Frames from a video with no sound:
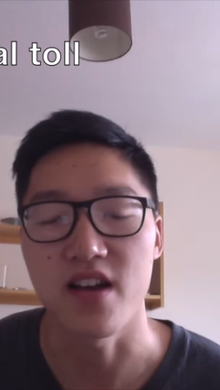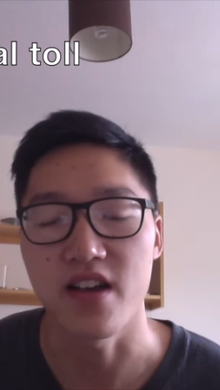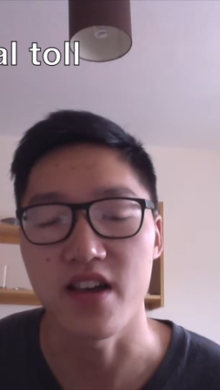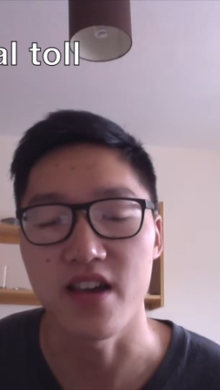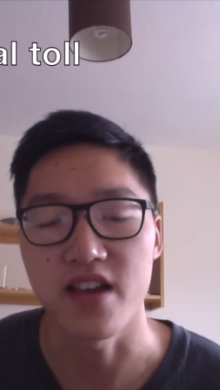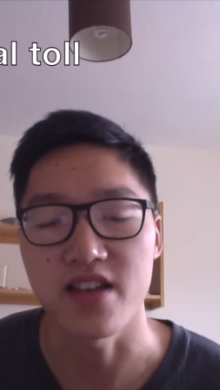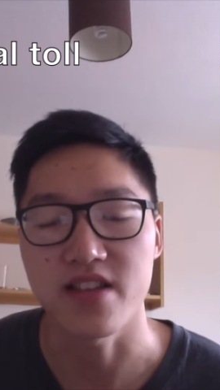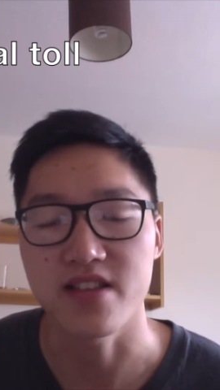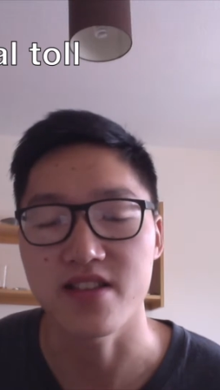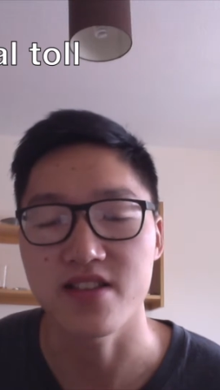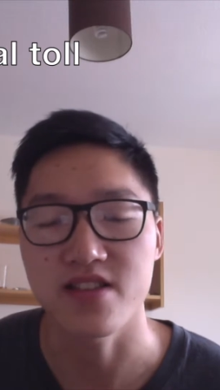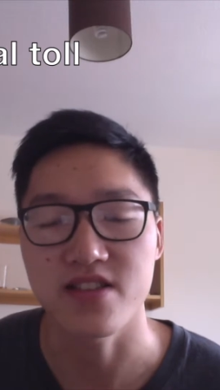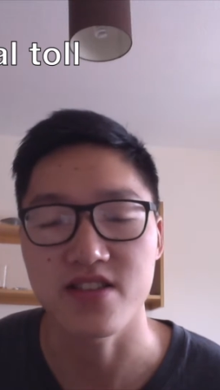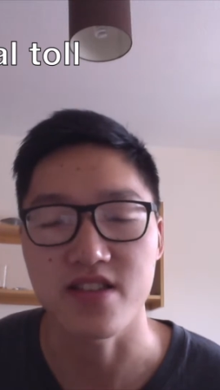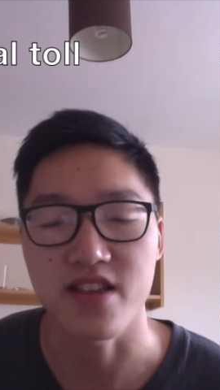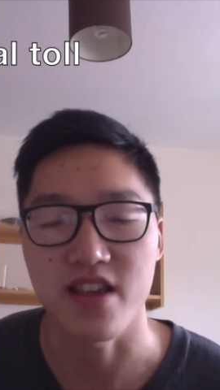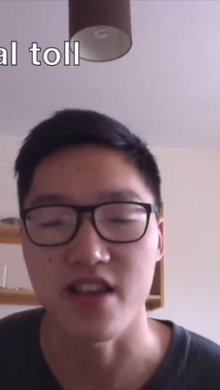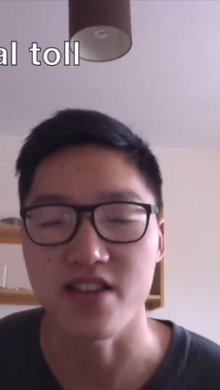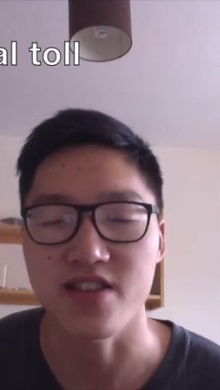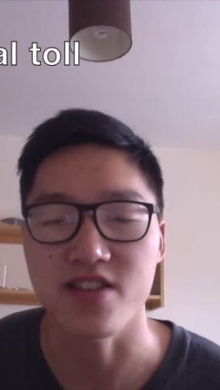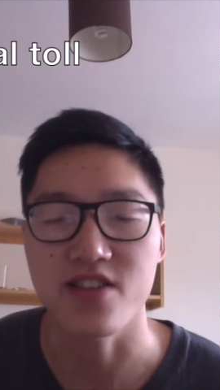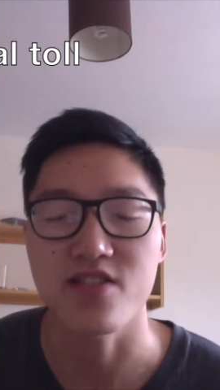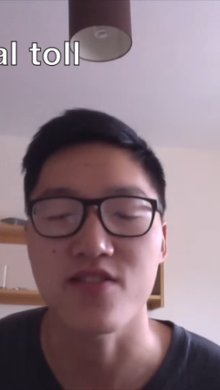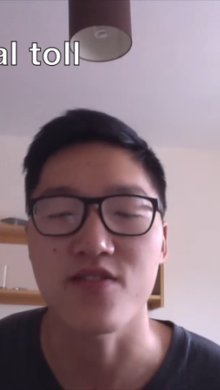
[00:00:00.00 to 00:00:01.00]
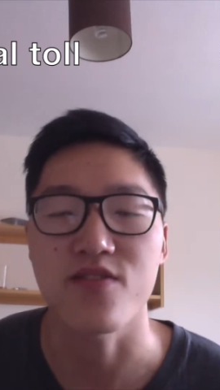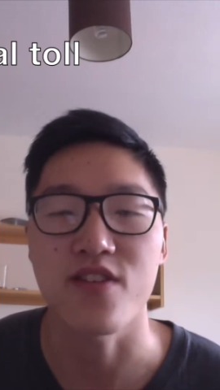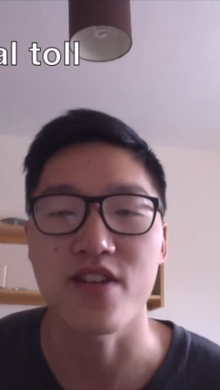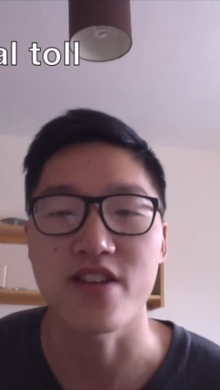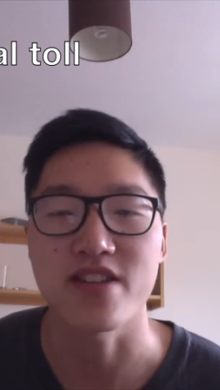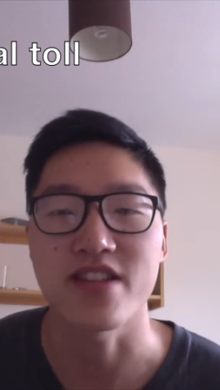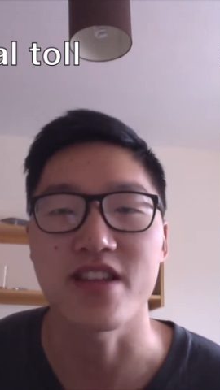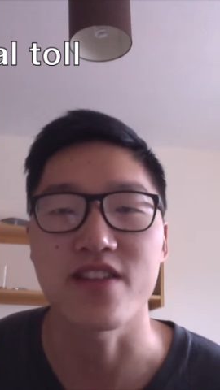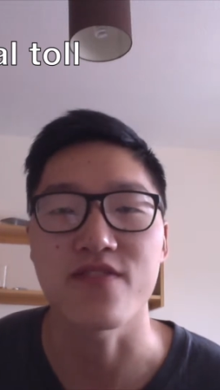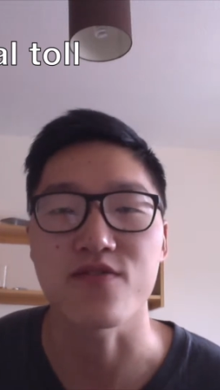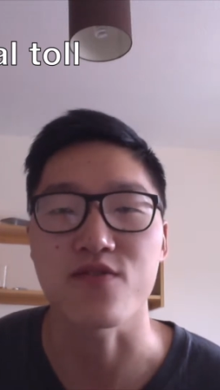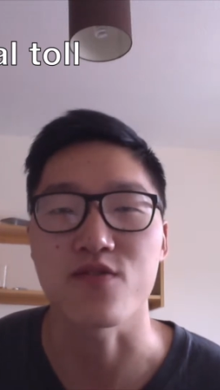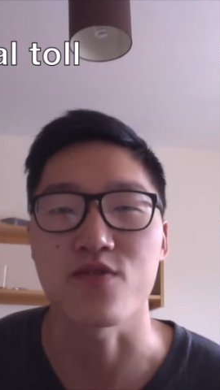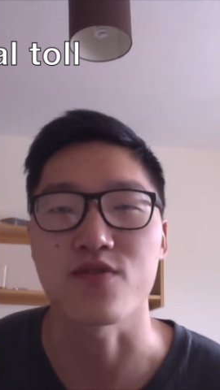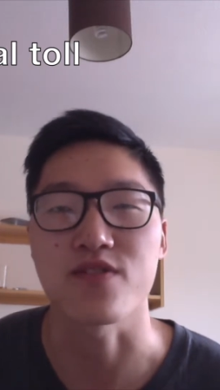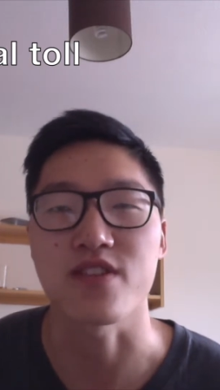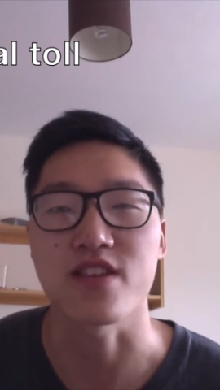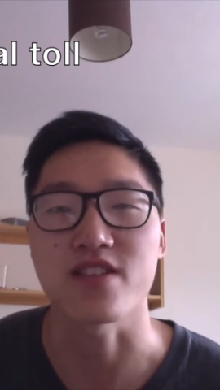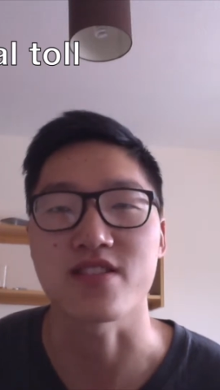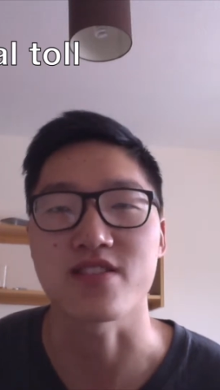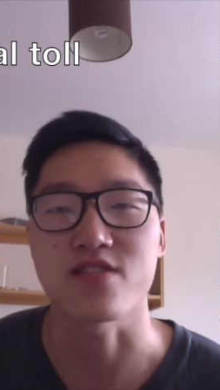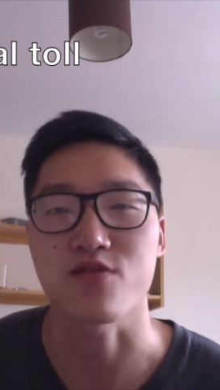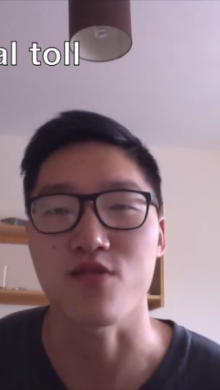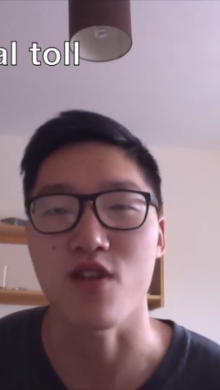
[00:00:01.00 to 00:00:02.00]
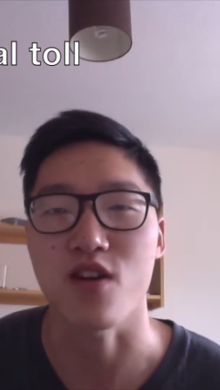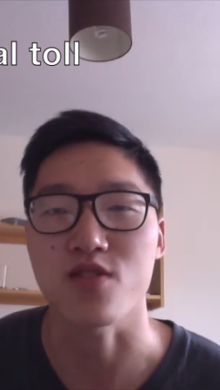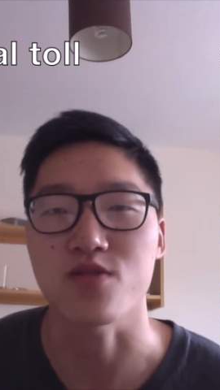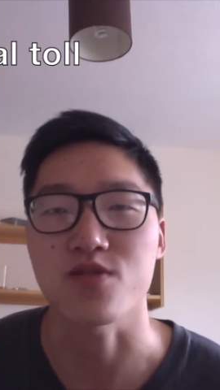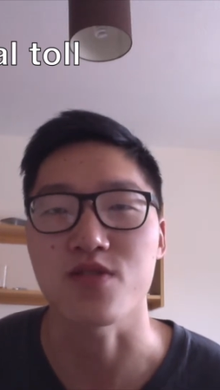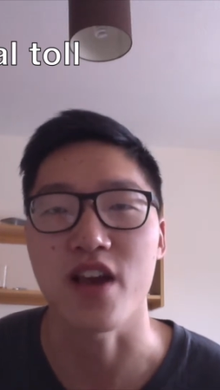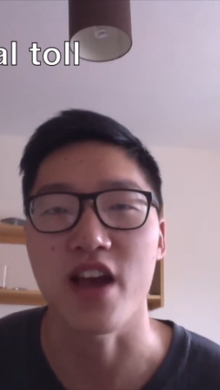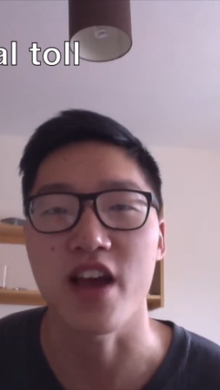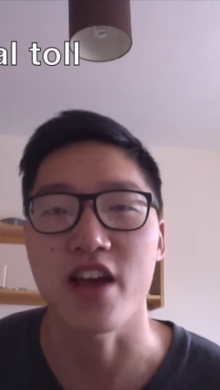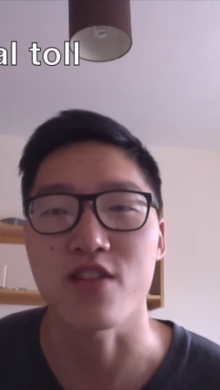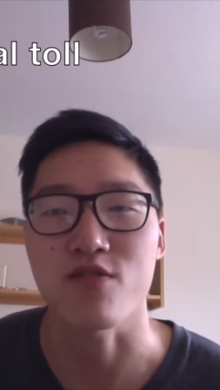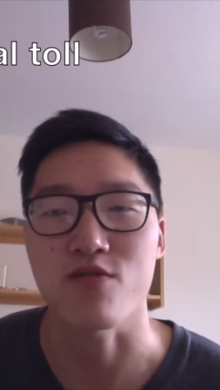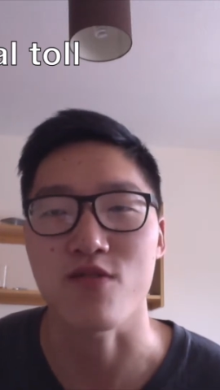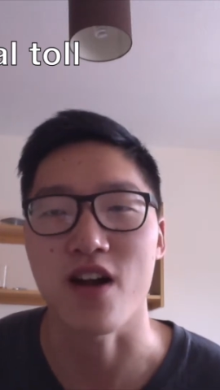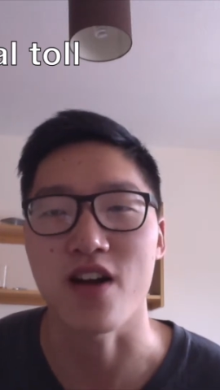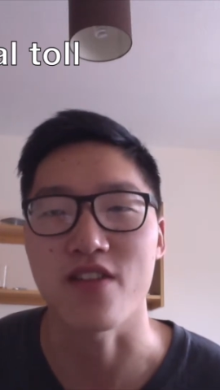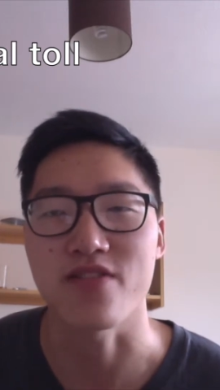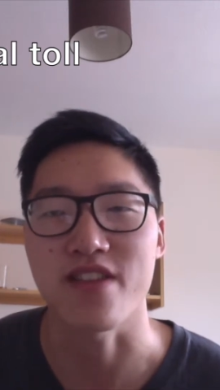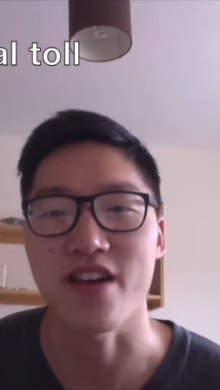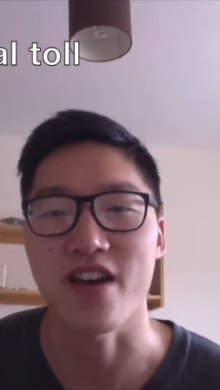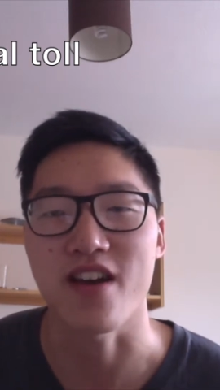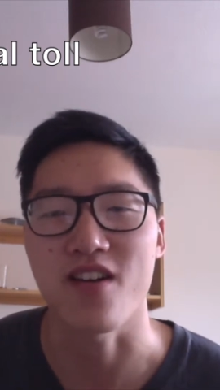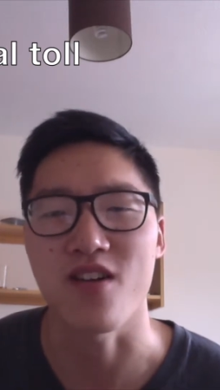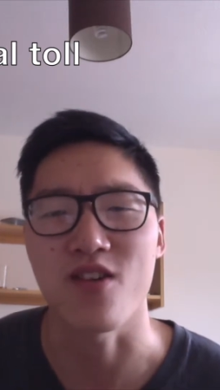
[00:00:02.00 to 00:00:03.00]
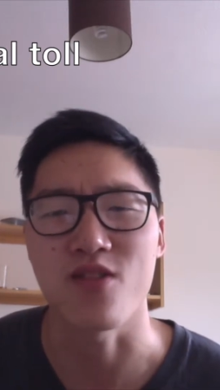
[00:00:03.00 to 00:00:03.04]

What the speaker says: it's just a very difficult thing to grasp your head around, that,